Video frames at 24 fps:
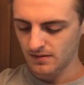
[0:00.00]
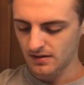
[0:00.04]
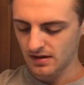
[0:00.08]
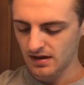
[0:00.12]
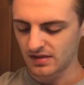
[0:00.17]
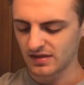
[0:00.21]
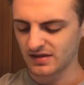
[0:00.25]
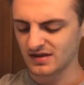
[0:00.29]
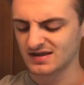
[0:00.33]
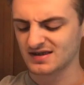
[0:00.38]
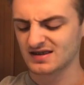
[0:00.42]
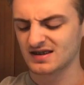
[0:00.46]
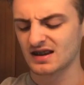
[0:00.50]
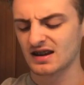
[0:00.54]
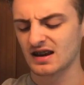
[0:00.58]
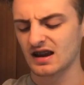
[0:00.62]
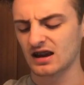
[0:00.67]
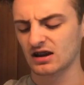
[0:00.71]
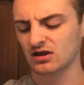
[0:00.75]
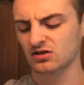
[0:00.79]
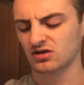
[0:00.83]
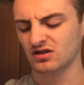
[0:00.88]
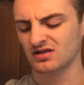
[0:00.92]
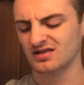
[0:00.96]
And the scent
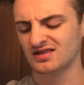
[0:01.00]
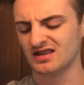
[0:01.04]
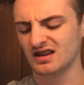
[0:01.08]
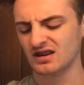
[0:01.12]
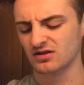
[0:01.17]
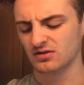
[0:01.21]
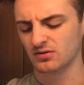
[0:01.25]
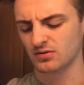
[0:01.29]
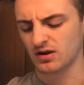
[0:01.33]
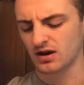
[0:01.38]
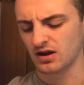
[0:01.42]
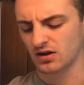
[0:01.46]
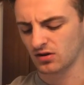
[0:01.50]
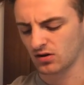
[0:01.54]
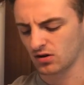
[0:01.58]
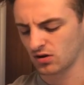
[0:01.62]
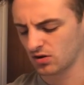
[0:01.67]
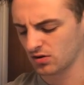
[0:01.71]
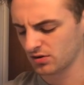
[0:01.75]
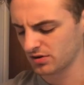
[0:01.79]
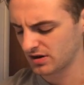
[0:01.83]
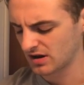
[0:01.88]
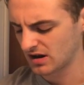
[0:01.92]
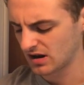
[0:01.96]
actually stays around
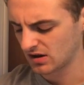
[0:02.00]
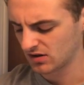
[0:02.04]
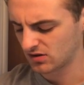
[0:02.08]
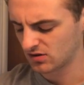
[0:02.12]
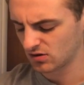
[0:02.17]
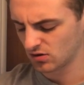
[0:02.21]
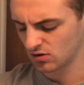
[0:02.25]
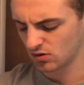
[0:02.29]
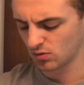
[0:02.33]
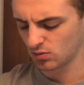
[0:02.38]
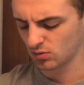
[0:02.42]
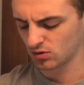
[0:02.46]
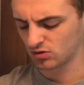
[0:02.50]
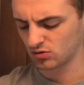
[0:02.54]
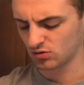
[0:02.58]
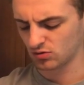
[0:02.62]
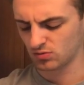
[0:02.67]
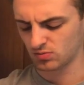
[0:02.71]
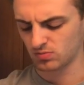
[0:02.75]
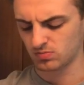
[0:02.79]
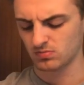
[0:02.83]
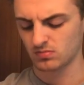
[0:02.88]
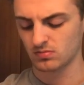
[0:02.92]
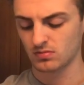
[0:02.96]
all day too, which is
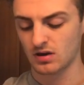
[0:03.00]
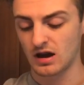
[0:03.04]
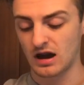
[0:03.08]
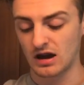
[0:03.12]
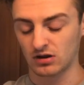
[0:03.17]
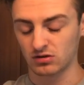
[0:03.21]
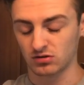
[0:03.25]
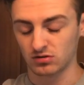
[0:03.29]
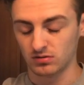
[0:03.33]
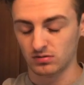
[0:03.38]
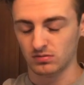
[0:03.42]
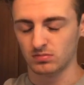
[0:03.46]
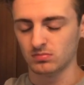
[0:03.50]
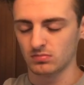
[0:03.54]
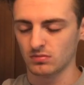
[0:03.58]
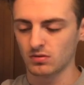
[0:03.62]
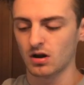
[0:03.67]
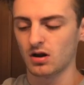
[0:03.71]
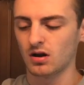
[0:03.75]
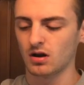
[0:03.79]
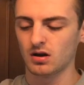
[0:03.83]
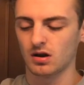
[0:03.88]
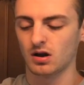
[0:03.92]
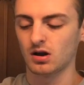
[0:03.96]
actually
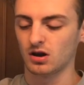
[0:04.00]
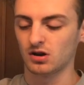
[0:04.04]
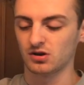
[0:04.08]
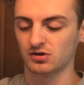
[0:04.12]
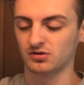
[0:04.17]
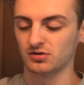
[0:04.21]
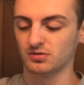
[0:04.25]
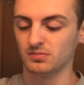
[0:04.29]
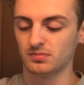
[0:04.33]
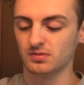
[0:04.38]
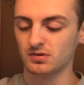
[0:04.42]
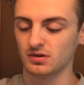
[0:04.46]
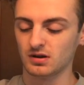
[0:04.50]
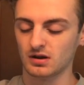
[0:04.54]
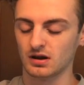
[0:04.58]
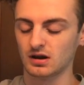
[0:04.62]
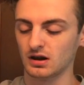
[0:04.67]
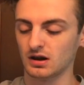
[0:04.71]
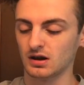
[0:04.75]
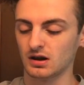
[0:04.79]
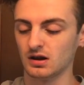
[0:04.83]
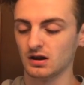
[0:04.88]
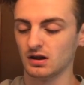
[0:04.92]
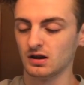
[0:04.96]
awesome.
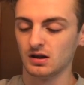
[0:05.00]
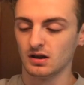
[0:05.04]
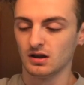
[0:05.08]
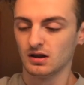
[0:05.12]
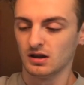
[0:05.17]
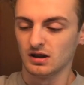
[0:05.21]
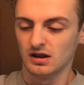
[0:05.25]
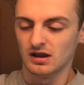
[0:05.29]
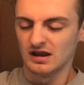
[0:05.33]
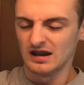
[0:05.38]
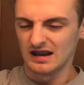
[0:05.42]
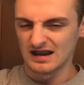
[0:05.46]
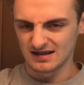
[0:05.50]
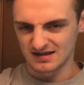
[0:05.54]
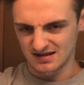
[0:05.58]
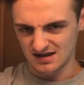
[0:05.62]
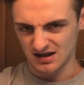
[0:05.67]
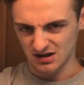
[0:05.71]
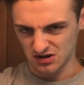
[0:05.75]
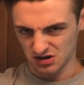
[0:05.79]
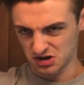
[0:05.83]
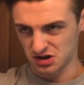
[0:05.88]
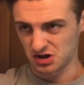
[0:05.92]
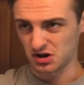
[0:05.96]
It's
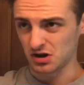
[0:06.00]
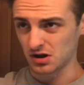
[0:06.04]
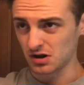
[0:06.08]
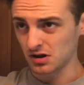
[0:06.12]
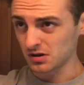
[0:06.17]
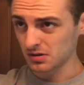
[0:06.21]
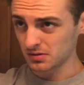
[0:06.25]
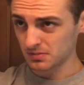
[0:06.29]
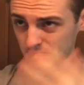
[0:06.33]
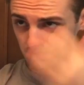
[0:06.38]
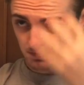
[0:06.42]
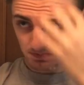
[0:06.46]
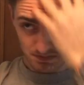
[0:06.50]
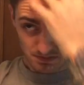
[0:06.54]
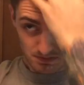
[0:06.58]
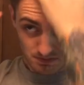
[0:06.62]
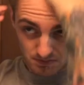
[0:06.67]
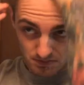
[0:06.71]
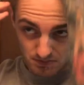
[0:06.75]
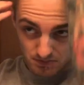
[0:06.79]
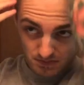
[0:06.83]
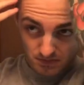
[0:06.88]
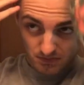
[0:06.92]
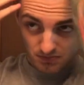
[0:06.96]
not strong,
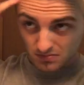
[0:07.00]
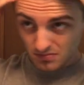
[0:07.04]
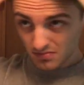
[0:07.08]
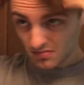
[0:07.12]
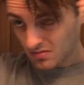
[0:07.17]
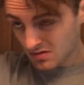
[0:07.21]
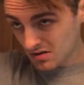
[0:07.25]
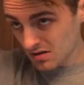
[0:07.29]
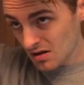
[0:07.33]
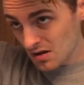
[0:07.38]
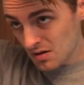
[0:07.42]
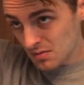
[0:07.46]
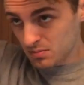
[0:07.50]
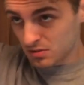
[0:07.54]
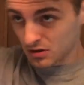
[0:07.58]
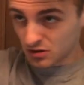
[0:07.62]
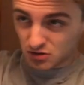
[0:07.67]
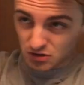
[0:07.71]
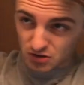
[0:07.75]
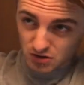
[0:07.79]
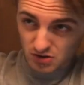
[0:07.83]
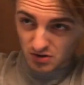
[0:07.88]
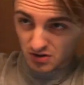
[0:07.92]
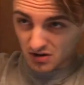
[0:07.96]

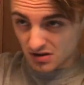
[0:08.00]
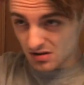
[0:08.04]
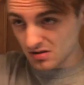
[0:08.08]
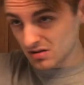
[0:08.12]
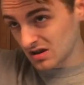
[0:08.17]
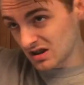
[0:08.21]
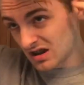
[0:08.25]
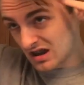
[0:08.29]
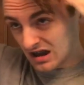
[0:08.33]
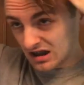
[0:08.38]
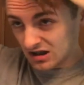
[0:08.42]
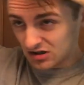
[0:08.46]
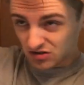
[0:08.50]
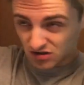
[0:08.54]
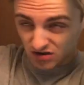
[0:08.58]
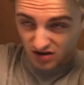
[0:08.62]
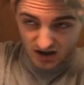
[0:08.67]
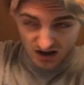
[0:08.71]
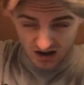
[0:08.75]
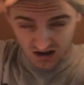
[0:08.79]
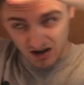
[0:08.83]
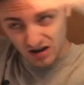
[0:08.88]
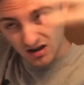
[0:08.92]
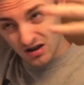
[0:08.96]
but you'll catch
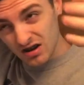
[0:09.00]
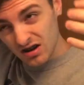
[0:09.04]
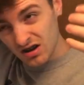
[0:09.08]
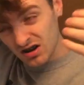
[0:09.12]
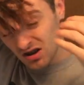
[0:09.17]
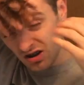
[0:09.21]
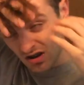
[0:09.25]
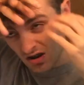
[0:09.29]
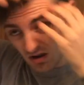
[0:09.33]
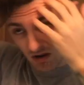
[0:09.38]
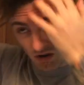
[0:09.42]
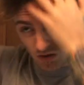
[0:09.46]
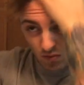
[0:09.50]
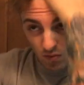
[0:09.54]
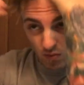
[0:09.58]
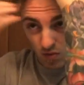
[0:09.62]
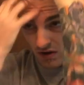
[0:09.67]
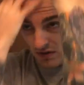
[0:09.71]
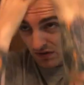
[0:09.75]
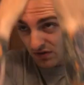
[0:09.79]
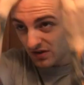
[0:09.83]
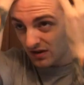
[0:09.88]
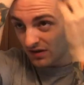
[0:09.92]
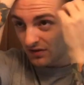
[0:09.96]
like
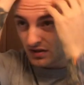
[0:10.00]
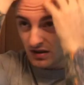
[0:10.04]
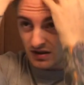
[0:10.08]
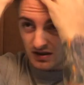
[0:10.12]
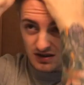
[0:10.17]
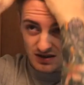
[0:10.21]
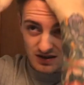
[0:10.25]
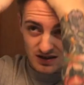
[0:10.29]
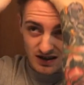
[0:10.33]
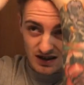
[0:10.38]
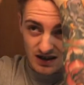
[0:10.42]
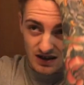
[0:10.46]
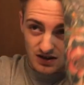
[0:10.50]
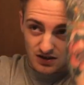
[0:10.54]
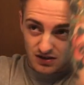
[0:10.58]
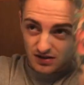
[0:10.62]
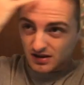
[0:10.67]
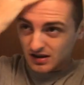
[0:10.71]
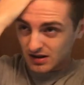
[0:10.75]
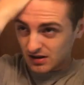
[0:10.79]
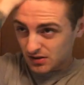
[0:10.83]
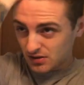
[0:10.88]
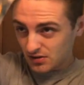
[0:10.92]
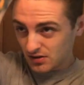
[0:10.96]
whiffs of it here and
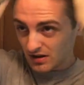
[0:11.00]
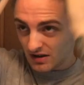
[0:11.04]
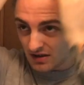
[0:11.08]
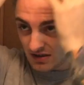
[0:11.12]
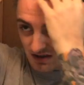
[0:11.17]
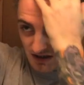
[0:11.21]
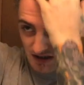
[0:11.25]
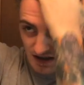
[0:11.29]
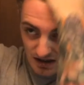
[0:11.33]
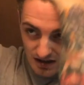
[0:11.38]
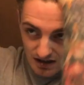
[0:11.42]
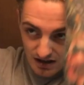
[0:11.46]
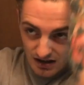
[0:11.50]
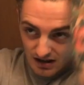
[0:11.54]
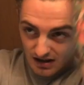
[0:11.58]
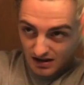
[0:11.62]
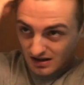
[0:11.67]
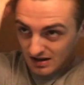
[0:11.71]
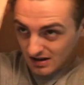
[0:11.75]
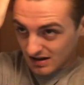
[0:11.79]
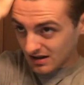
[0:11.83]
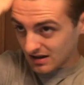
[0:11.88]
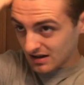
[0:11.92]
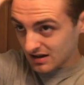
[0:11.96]
there throughout the day,
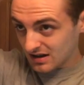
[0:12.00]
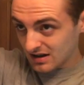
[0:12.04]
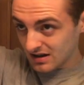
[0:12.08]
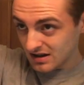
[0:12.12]
and